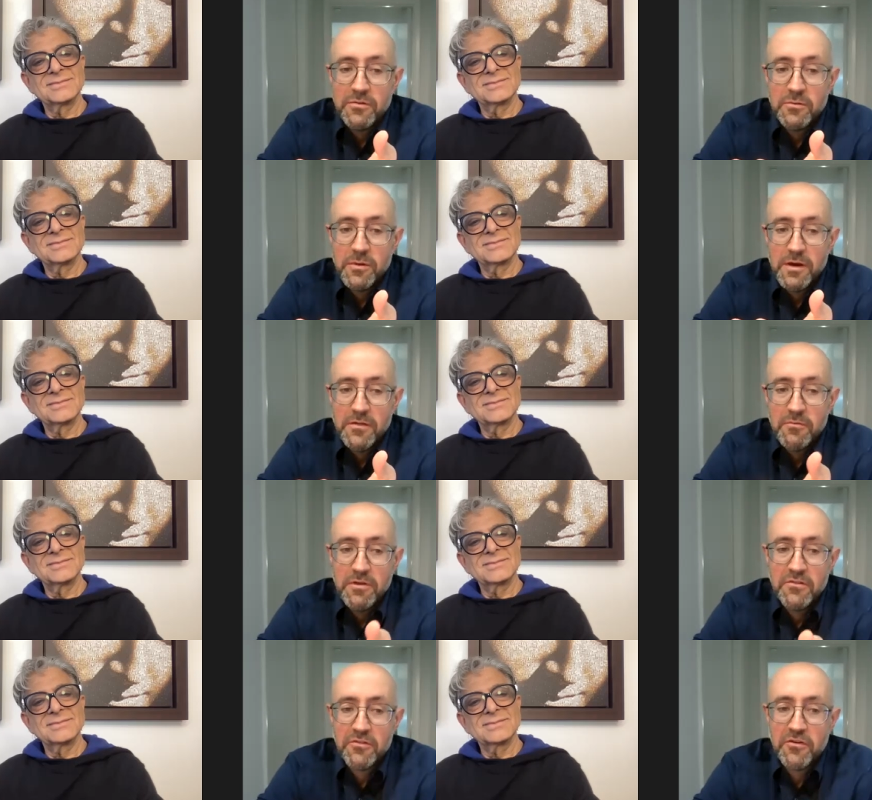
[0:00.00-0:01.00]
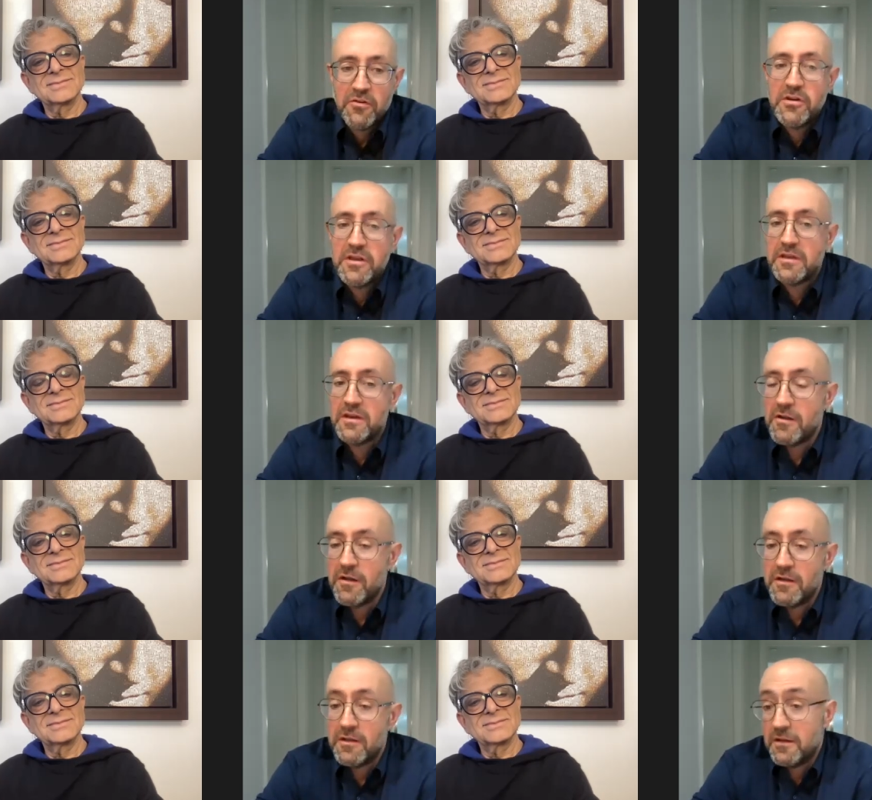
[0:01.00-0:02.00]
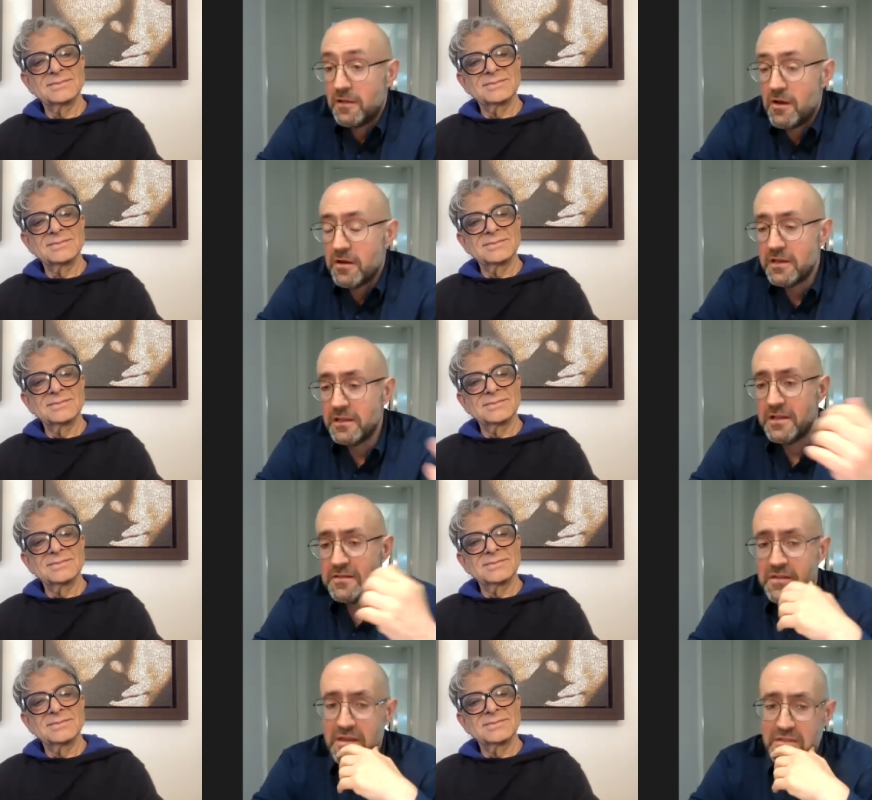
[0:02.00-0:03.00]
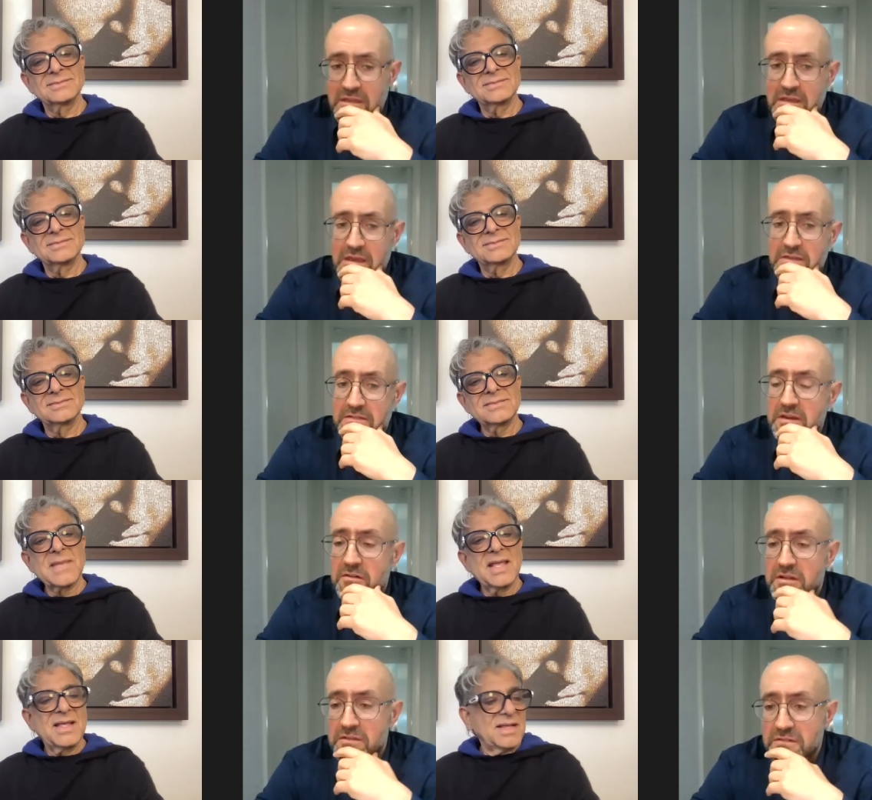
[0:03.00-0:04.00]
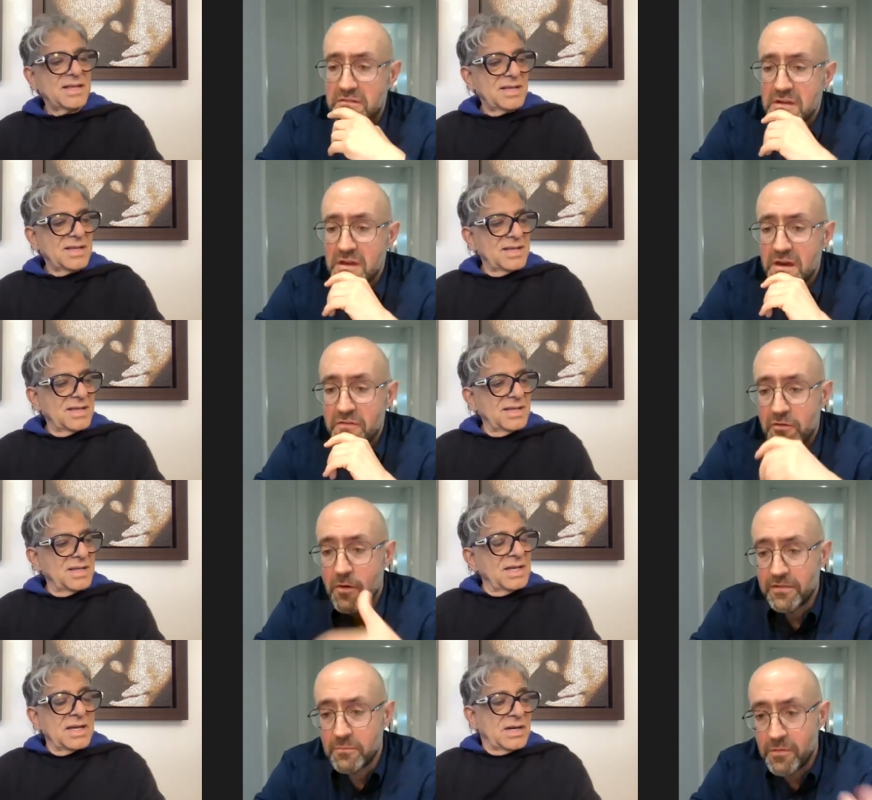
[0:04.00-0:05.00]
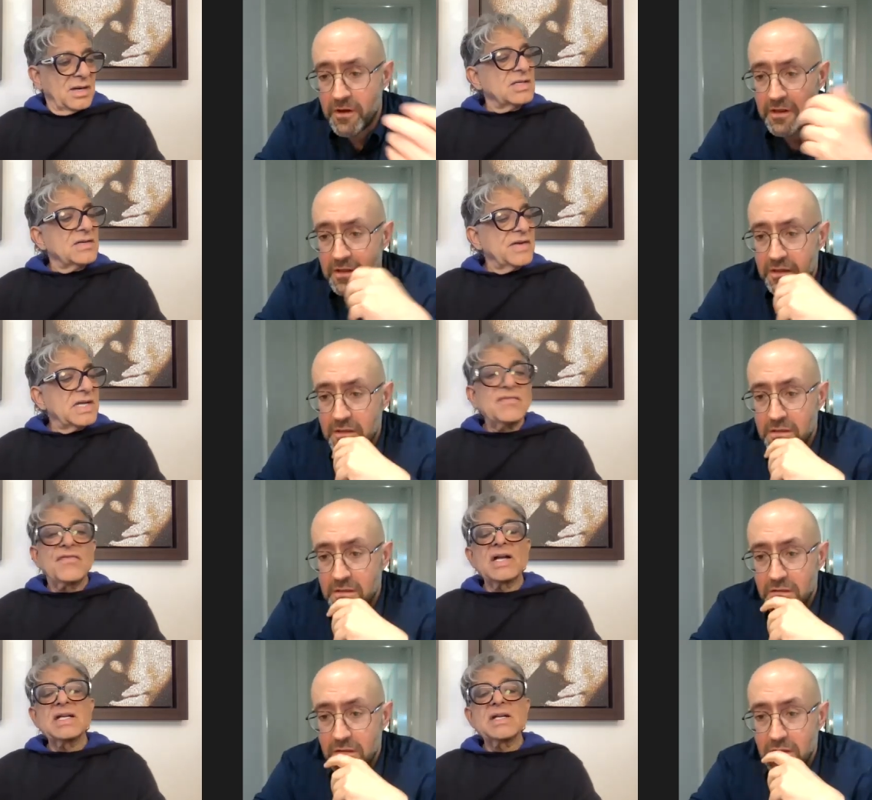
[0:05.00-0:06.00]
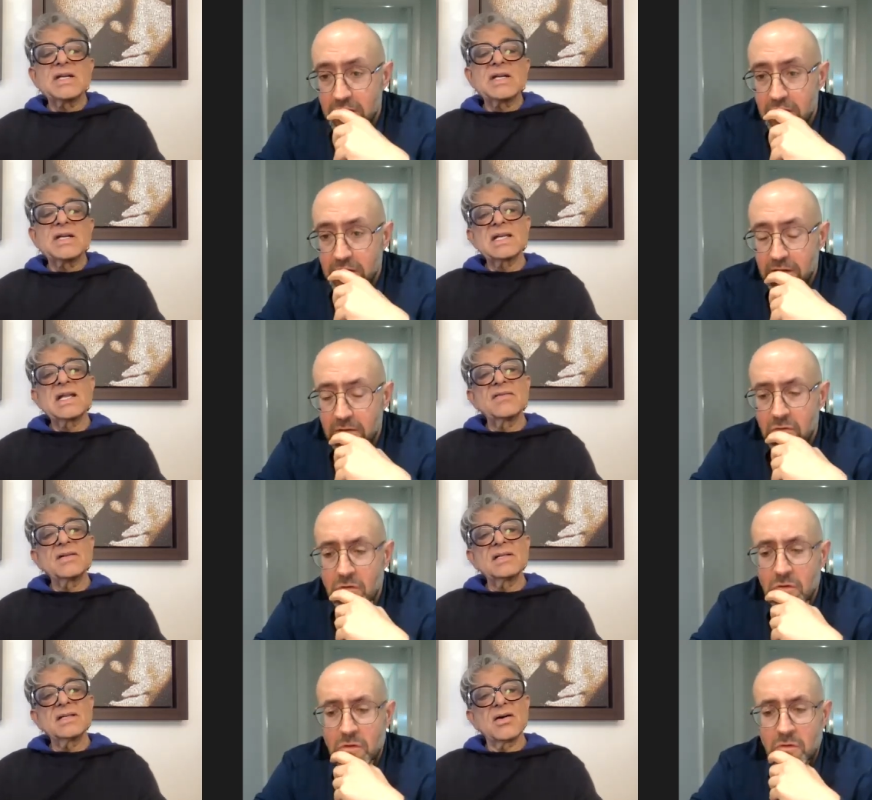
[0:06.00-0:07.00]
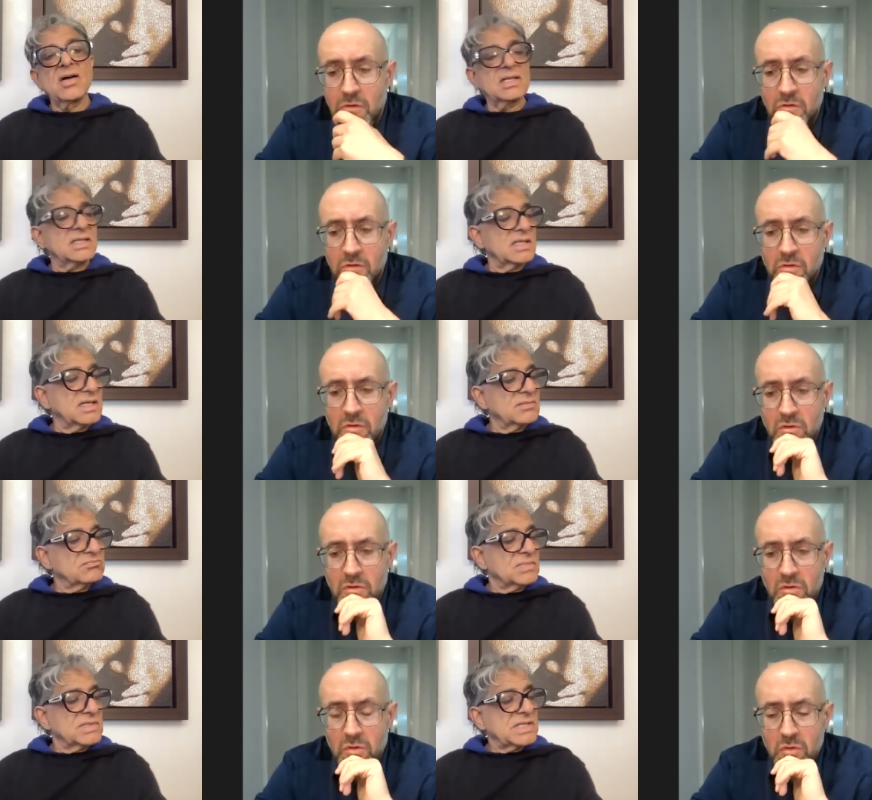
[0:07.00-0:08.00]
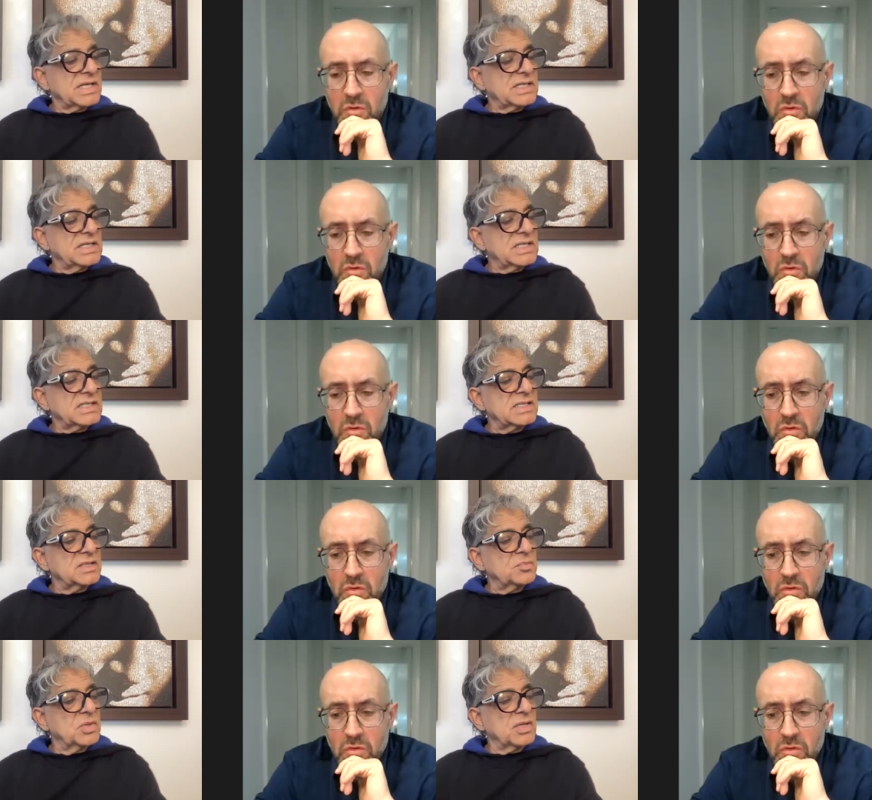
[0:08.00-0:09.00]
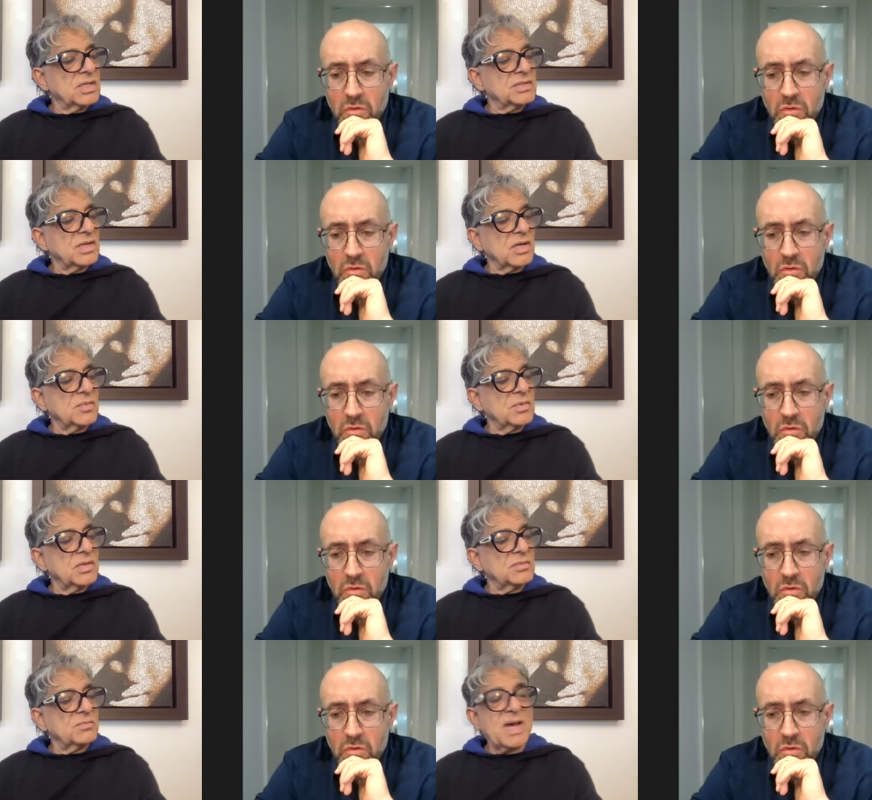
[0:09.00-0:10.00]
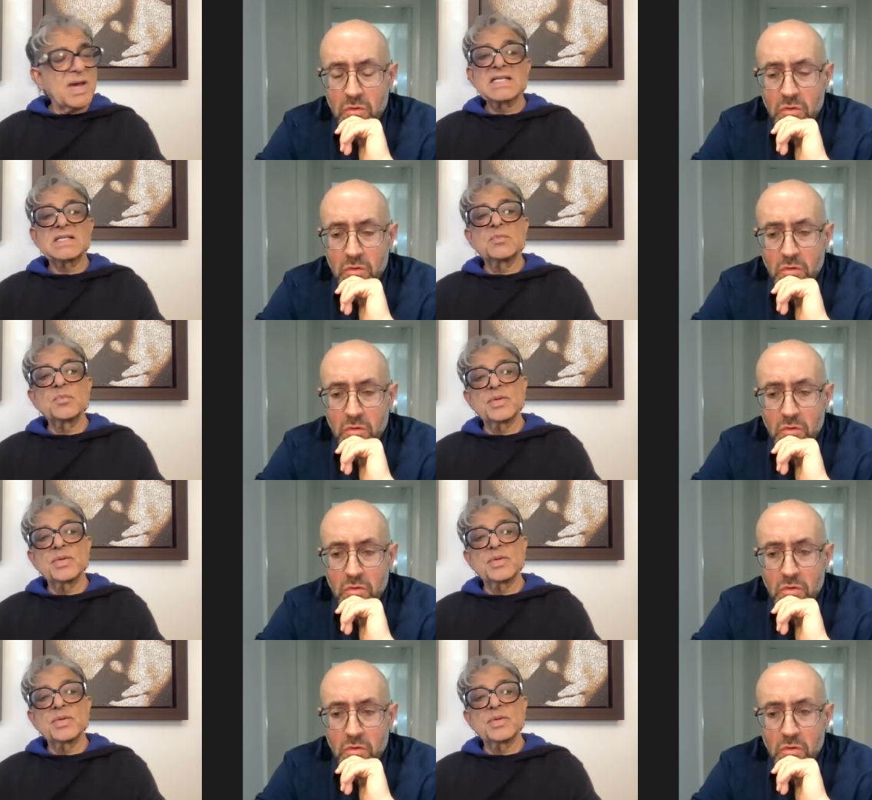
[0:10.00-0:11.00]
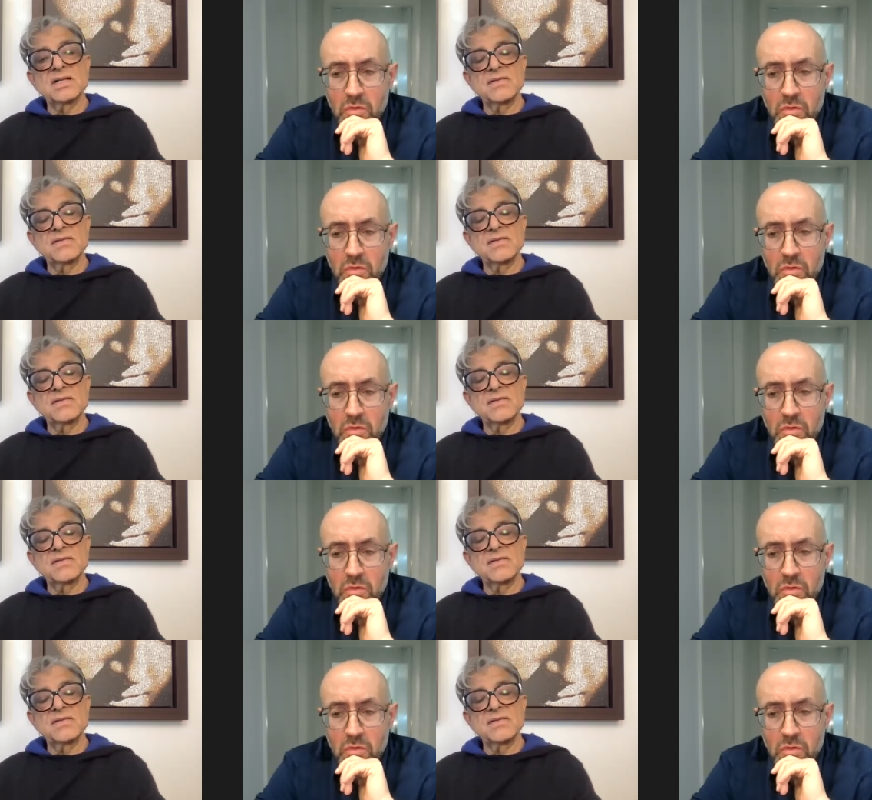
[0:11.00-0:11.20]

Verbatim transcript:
Speaker 1: to uh, the reader's journey in, in unlocking, let's say, the uh, secrets of the quantum body? At a
Speaker 2: very fundamental level, all the techniques in the book talk about parasympathetic